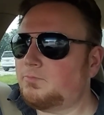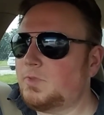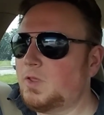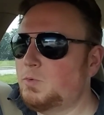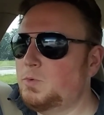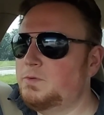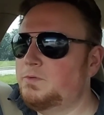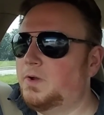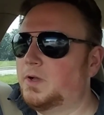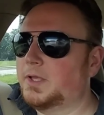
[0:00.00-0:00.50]

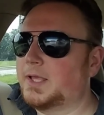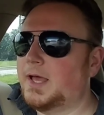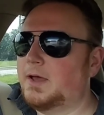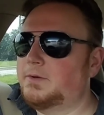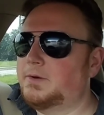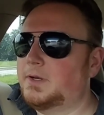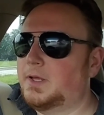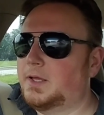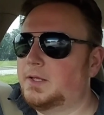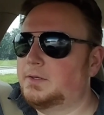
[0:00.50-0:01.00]
We've hung
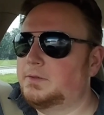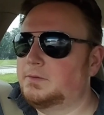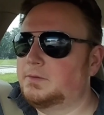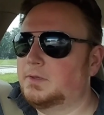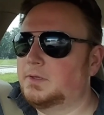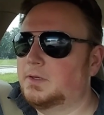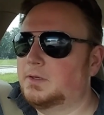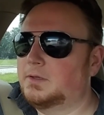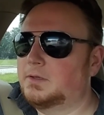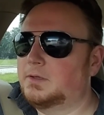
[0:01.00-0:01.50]
out on
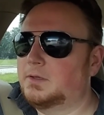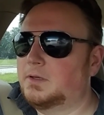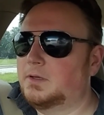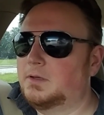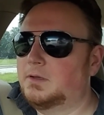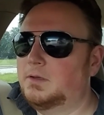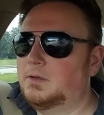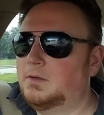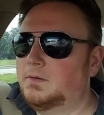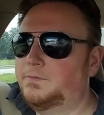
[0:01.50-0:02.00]

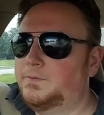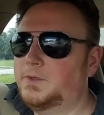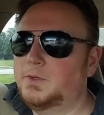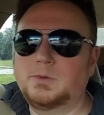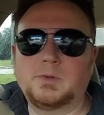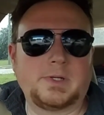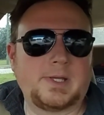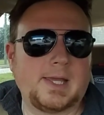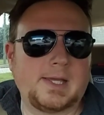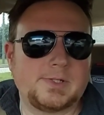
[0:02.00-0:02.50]
uh, a
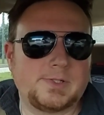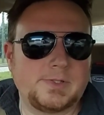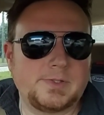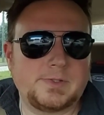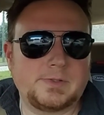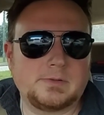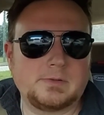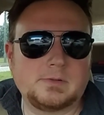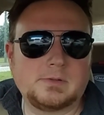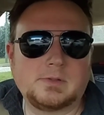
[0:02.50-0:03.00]
few
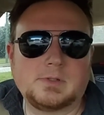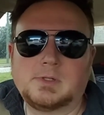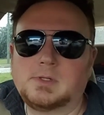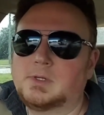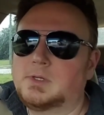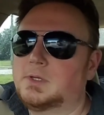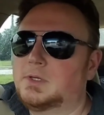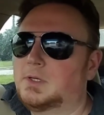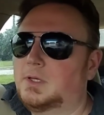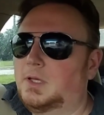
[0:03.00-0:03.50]
occasions.
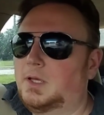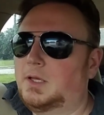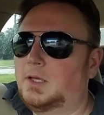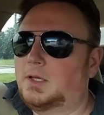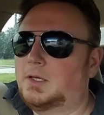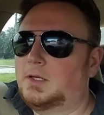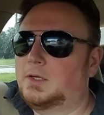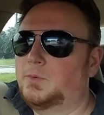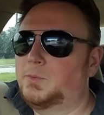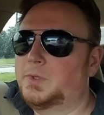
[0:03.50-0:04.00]

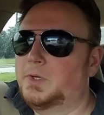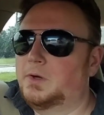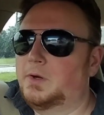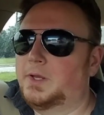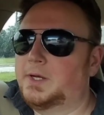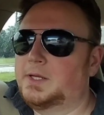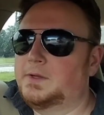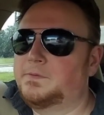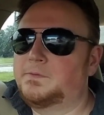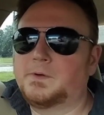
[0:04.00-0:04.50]
Uh, we are
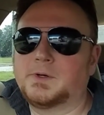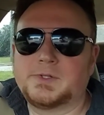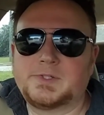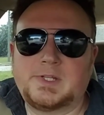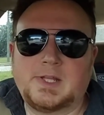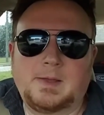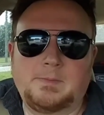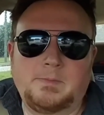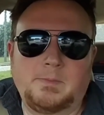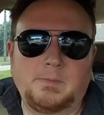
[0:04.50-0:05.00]
on a first
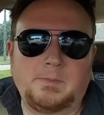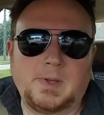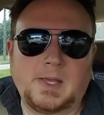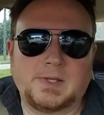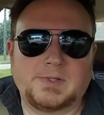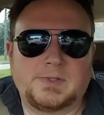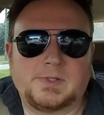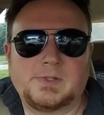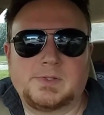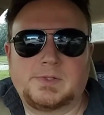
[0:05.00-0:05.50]
name
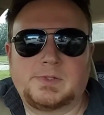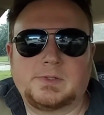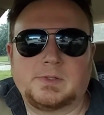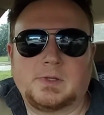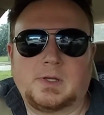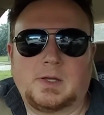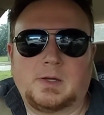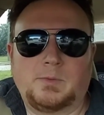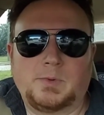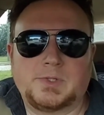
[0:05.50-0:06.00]
basis,
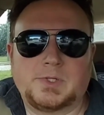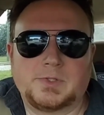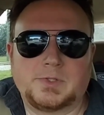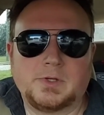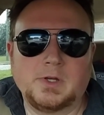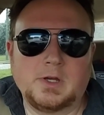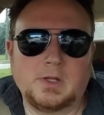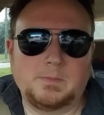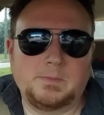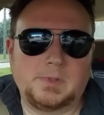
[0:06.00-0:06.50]
uh, which is
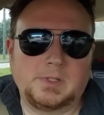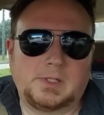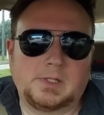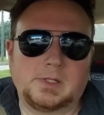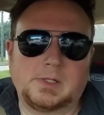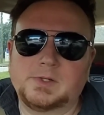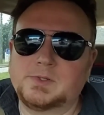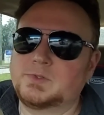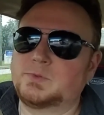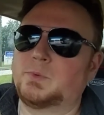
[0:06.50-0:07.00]
good,
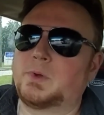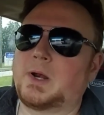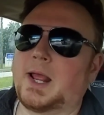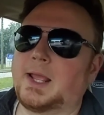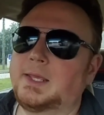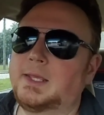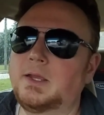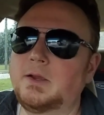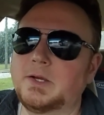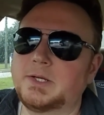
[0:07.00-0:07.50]
because when
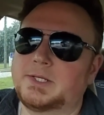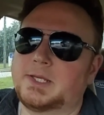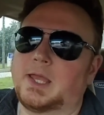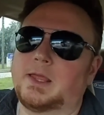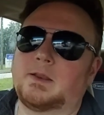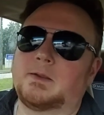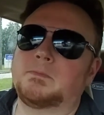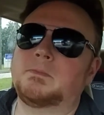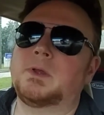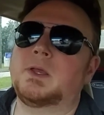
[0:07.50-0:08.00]
I
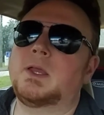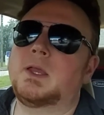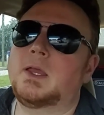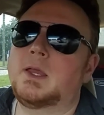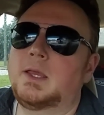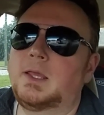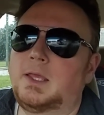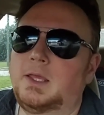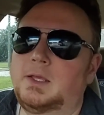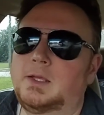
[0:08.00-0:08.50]
irritate him,
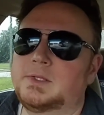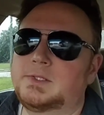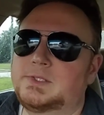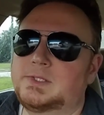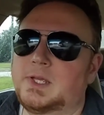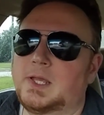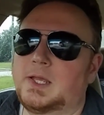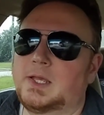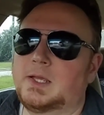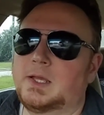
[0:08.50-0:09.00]
he could
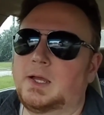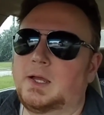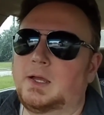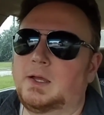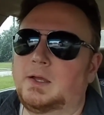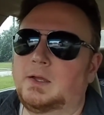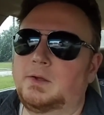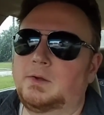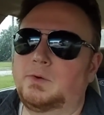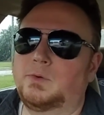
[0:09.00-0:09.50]
say,
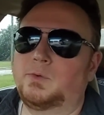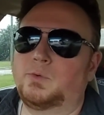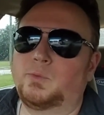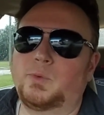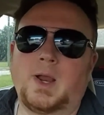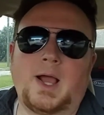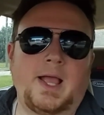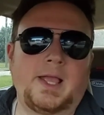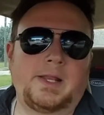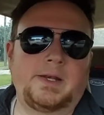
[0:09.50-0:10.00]
uh,
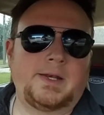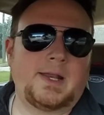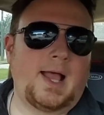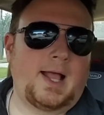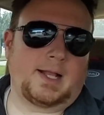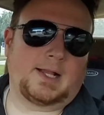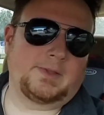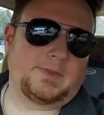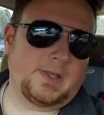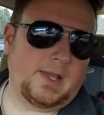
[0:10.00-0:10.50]
Ryan,
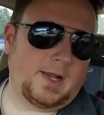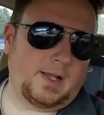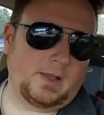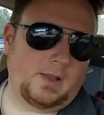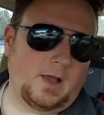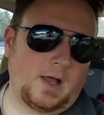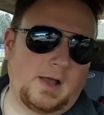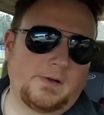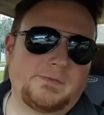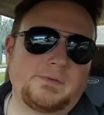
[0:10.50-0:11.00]
knock it the hell
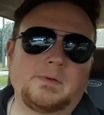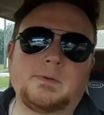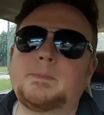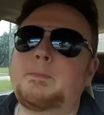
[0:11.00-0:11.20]
off.